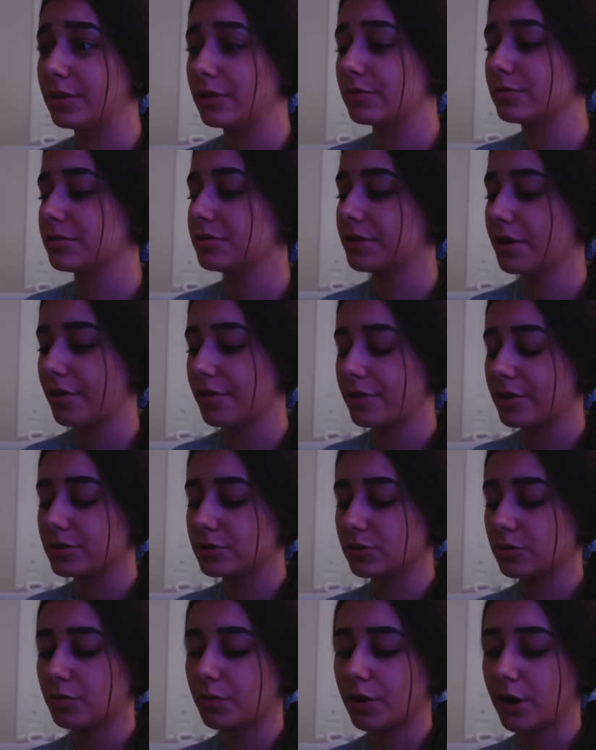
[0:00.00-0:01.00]
There's nothing
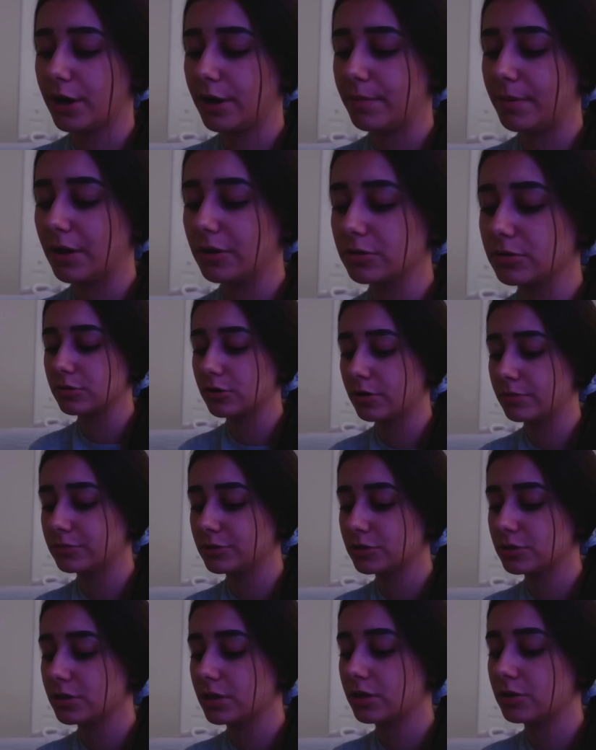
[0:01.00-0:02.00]
to worry about. So I'm
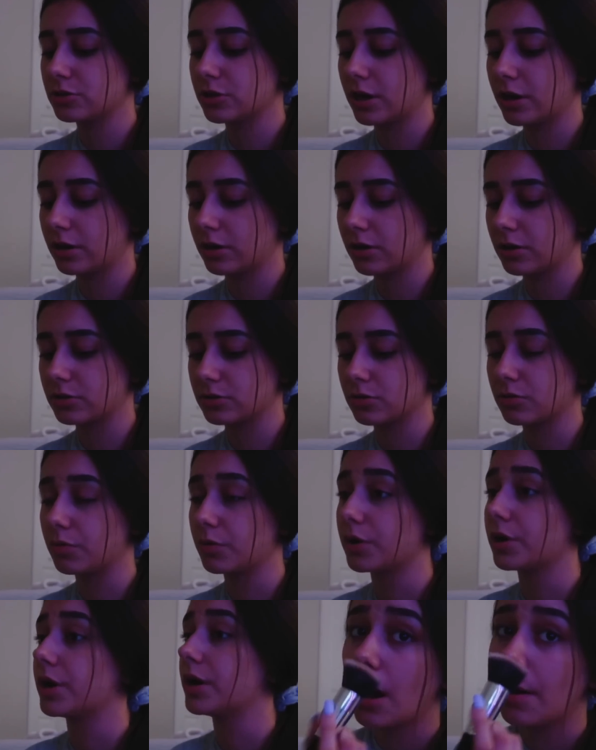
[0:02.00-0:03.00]
just like trying not to
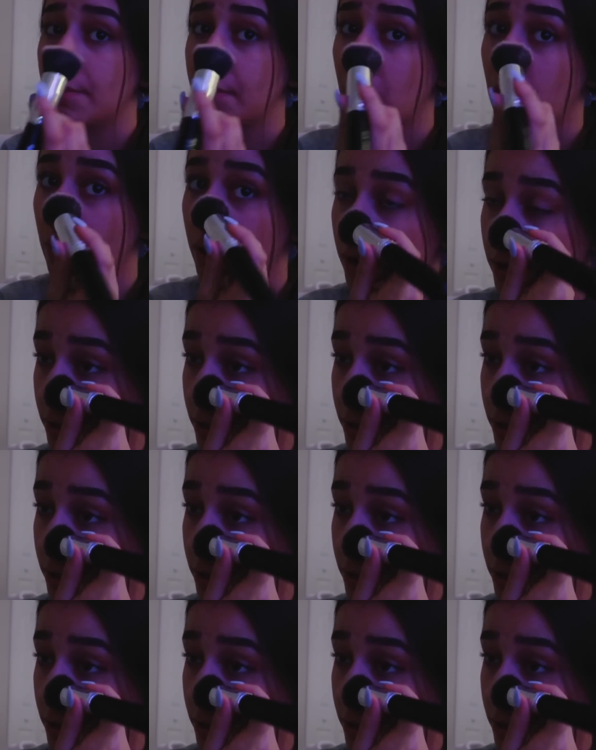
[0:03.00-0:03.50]
worry about